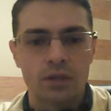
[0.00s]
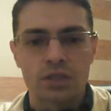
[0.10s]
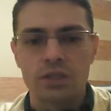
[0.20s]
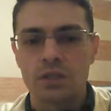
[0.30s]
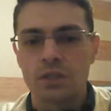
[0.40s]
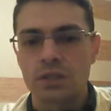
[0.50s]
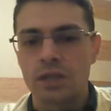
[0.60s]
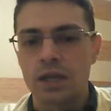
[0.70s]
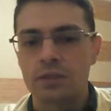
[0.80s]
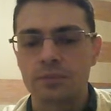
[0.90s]
And in this
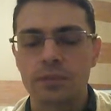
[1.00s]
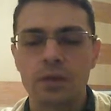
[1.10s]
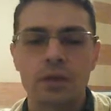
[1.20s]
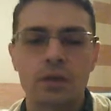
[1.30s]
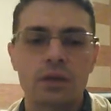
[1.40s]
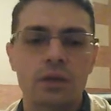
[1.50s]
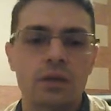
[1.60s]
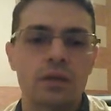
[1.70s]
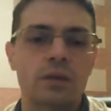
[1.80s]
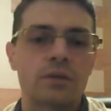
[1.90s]
line,
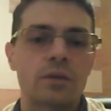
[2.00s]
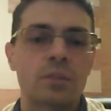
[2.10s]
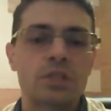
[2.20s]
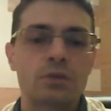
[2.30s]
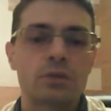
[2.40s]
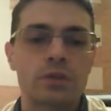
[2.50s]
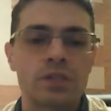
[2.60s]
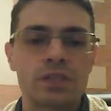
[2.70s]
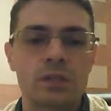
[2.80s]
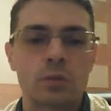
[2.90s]
the material
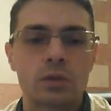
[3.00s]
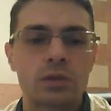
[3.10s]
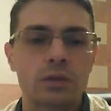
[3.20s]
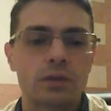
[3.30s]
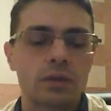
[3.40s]
is equal.